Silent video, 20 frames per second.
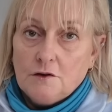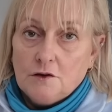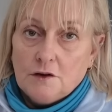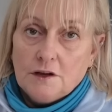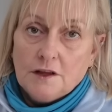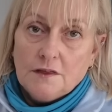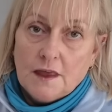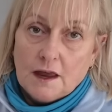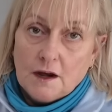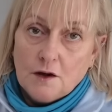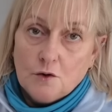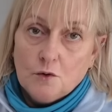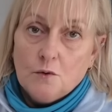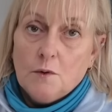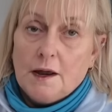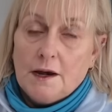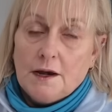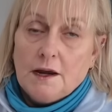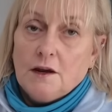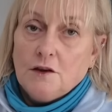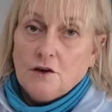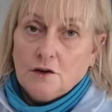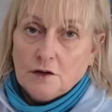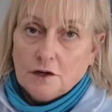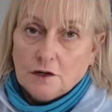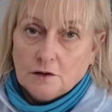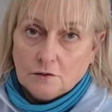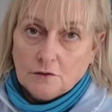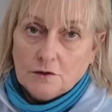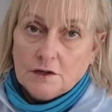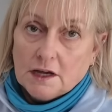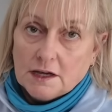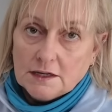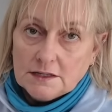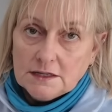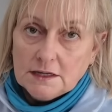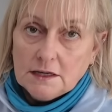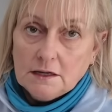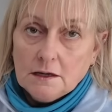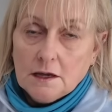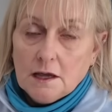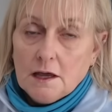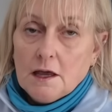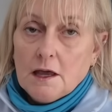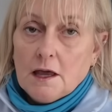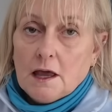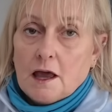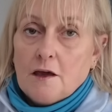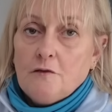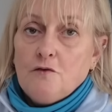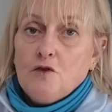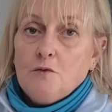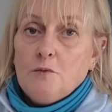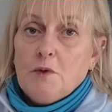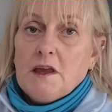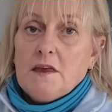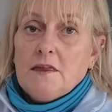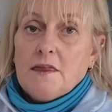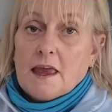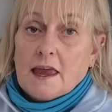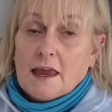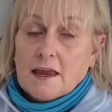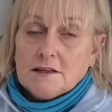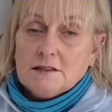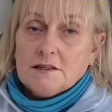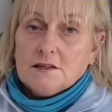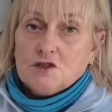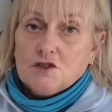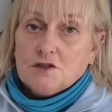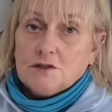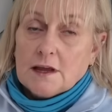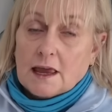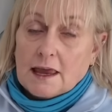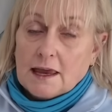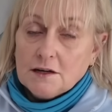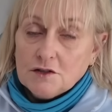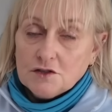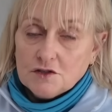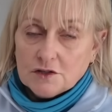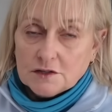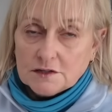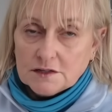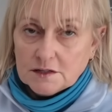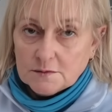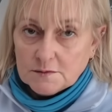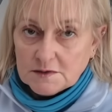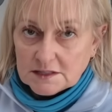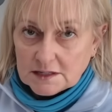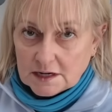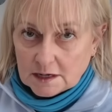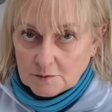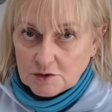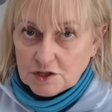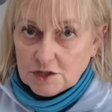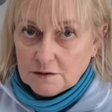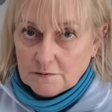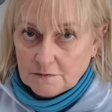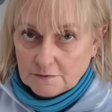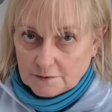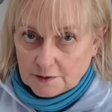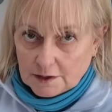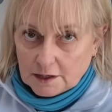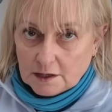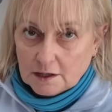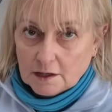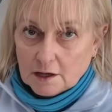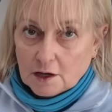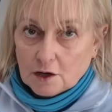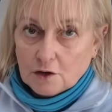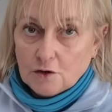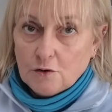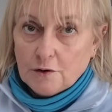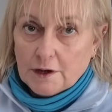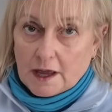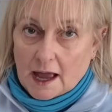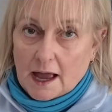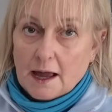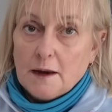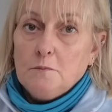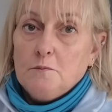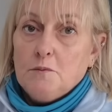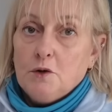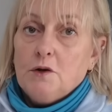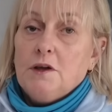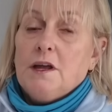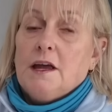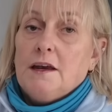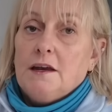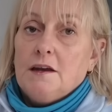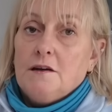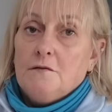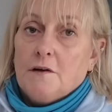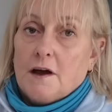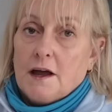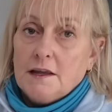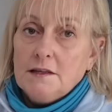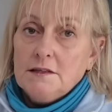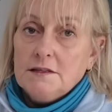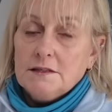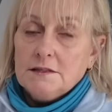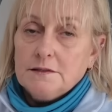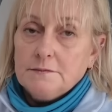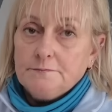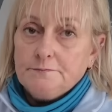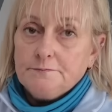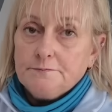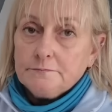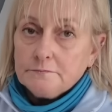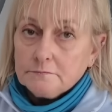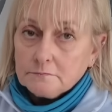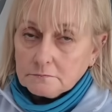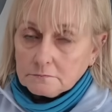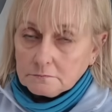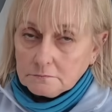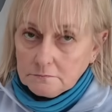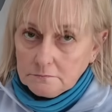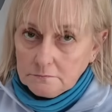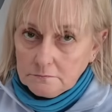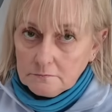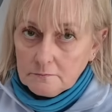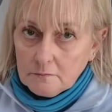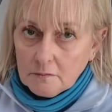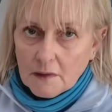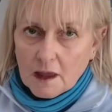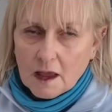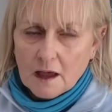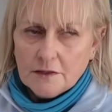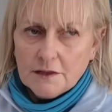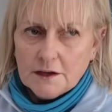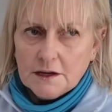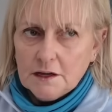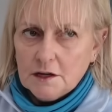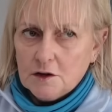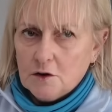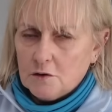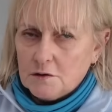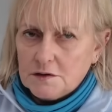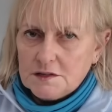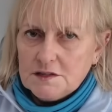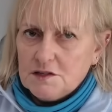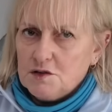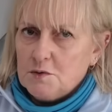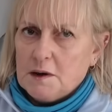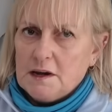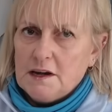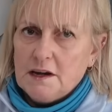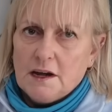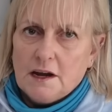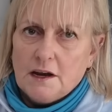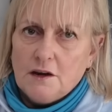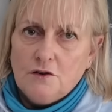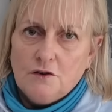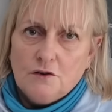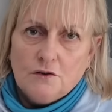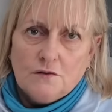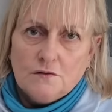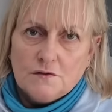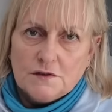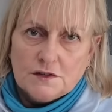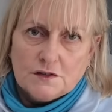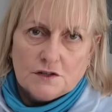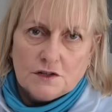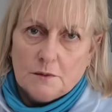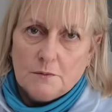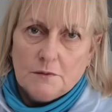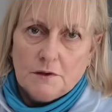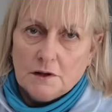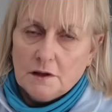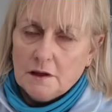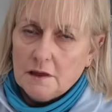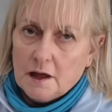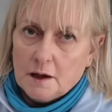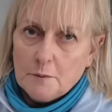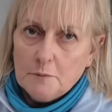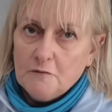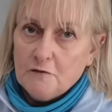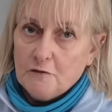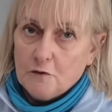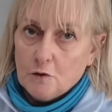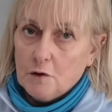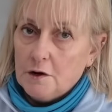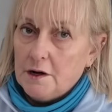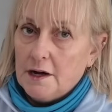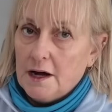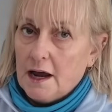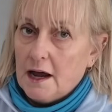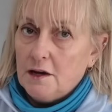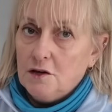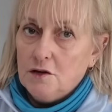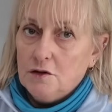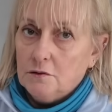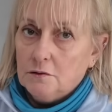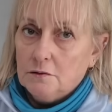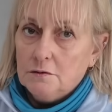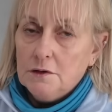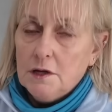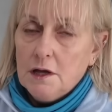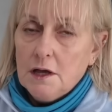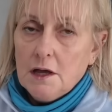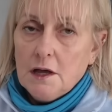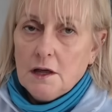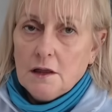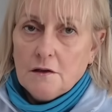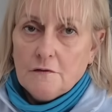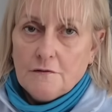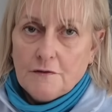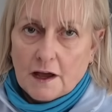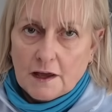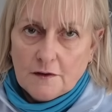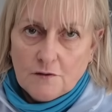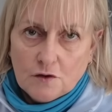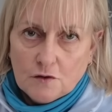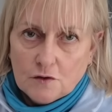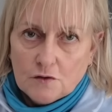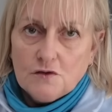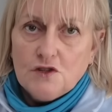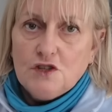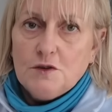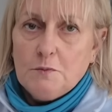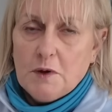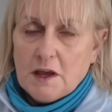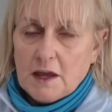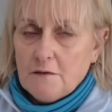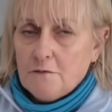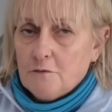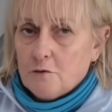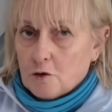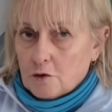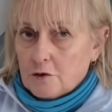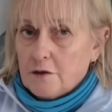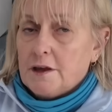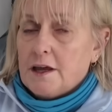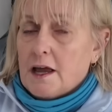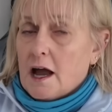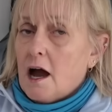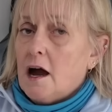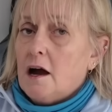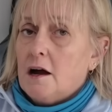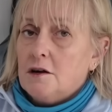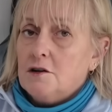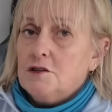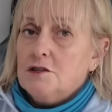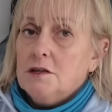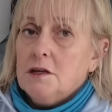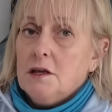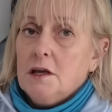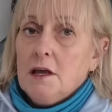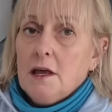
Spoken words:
You can then go in and you can look at it. If you pay the extra subscription fee, you can book in advance. I think it costs €29 or something like that for an annual. The €5 you pay for the card